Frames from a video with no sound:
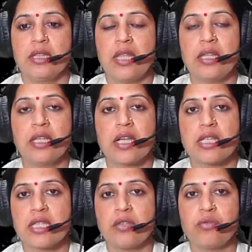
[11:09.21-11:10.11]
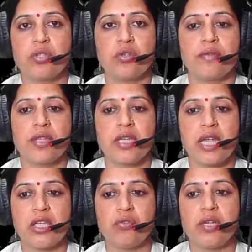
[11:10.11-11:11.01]
then the concentration of the
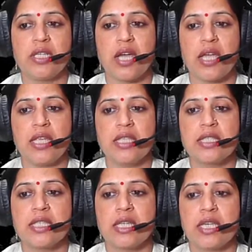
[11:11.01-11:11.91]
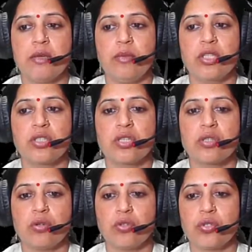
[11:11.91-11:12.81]
nitrate ions in a mixture
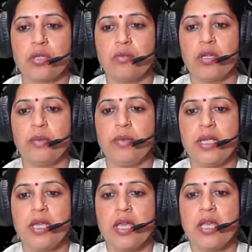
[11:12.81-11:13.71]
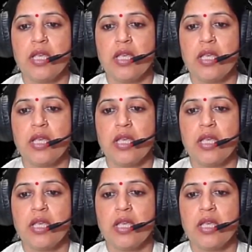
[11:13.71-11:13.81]
solution will be